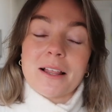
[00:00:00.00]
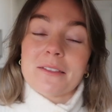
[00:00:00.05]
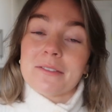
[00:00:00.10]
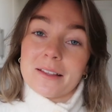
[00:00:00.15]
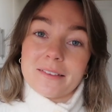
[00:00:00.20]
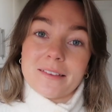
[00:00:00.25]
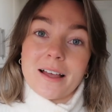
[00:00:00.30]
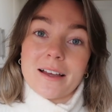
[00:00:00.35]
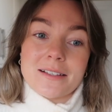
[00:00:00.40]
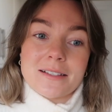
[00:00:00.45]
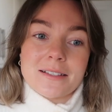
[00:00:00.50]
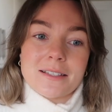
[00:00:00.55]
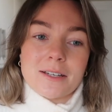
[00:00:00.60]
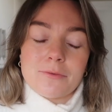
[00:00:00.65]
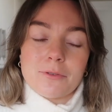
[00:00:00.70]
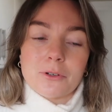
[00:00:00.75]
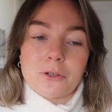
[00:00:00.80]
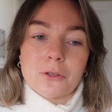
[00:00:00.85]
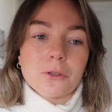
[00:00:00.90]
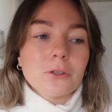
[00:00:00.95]
I think that is
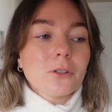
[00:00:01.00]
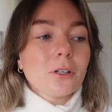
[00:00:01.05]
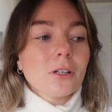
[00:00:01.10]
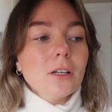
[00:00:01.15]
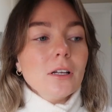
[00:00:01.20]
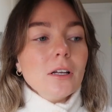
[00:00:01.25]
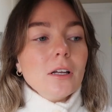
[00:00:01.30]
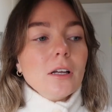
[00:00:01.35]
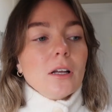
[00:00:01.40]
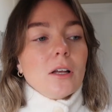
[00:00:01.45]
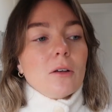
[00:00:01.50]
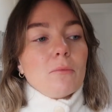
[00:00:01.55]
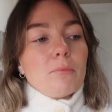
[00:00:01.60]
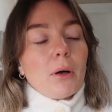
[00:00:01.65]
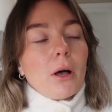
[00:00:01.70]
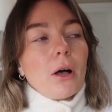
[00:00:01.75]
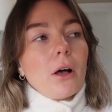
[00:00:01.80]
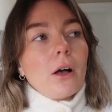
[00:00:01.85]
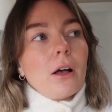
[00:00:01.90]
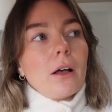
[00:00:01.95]
difficult,
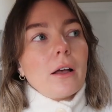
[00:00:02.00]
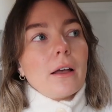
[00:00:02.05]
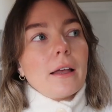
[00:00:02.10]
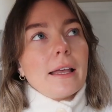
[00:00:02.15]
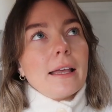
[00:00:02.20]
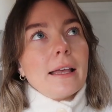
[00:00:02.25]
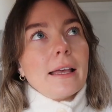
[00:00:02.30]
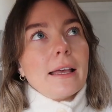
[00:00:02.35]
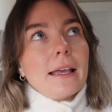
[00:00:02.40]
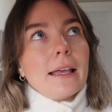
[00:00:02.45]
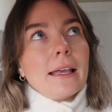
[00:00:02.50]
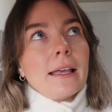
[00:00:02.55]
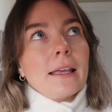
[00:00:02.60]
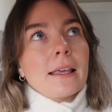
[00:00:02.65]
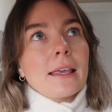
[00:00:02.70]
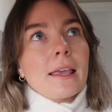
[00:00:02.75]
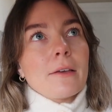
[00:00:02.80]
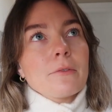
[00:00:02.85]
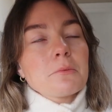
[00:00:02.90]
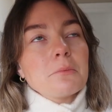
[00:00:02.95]
but
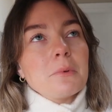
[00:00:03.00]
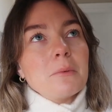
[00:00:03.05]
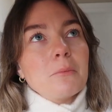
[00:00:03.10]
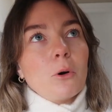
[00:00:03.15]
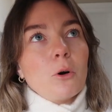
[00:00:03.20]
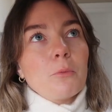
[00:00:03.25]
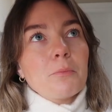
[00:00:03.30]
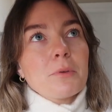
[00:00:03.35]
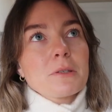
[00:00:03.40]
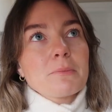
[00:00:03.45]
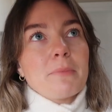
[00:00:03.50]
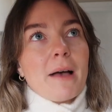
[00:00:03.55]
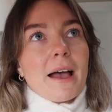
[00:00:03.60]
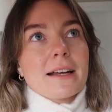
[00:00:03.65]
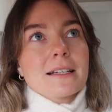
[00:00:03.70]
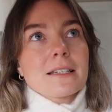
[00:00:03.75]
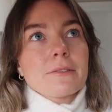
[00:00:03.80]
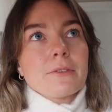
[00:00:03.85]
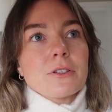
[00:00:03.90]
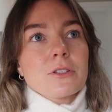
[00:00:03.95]
it gives me more
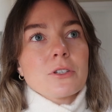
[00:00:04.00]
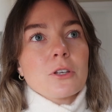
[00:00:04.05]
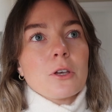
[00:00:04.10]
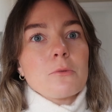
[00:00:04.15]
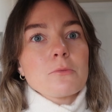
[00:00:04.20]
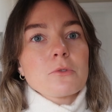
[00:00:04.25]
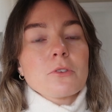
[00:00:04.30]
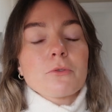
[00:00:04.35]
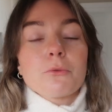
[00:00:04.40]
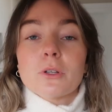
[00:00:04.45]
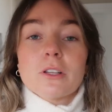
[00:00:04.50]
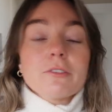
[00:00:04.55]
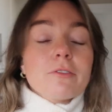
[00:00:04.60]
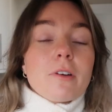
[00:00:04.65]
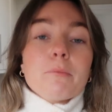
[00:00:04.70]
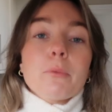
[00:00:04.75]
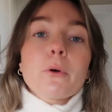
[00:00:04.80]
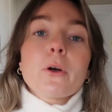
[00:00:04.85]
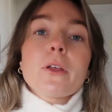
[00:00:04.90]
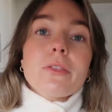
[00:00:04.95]
perspective in terms of, well, if
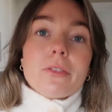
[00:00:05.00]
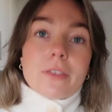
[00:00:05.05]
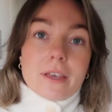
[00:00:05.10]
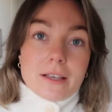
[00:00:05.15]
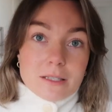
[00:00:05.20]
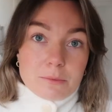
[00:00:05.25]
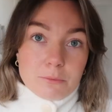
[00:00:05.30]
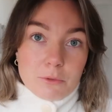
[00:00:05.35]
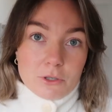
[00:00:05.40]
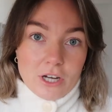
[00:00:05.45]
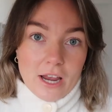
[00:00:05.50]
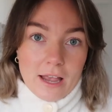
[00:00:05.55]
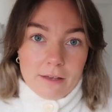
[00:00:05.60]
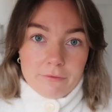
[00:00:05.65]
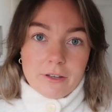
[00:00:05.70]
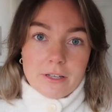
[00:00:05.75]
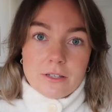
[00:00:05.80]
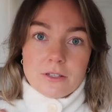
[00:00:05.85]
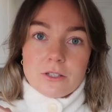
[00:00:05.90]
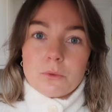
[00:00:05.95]
I'm putting this much
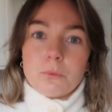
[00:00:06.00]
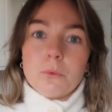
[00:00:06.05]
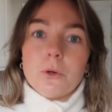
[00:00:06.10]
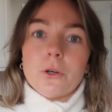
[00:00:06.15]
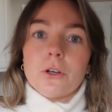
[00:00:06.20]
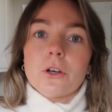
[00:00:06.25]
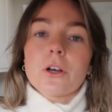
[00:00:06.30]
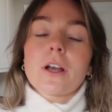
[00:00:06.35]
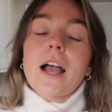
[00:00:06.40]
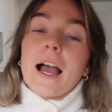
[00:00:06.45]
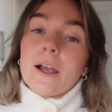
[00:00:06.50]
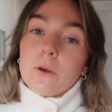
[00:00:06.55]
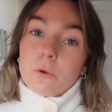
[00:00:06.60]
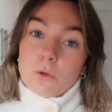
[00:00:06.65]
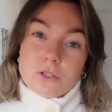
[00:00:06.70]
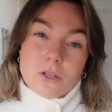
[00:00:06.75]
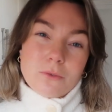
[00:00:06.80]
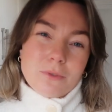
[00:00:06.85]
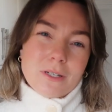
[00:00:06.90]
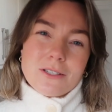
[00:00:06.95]
effort into work, I
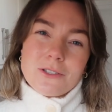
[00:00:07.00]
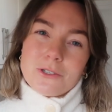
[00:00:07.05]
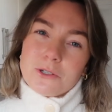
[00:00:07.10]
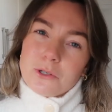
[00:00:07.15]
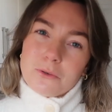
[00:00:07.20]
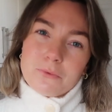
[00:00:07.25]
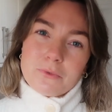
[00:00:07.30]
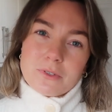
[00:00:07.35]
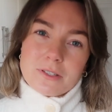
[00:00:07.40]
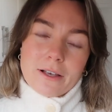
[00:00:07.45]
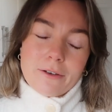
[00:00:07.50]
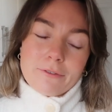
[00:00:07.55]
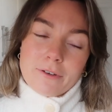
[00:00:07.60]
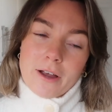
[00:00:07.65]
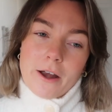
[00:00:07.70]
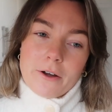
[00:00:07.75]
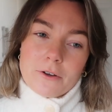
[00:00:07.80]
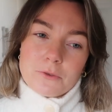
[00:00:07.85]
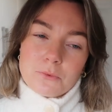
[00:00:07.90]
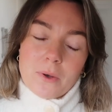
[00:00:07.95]
also need to do it for
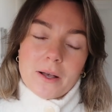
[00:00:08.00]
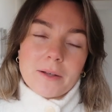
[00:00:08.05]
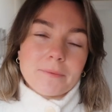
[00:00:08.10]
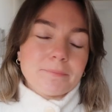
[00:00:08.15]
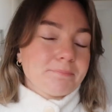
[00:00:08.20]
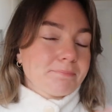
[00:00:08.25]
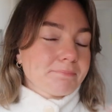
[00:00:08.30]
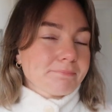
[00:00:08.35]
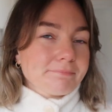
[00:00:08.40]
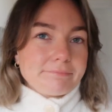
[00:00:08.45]
self-care as well.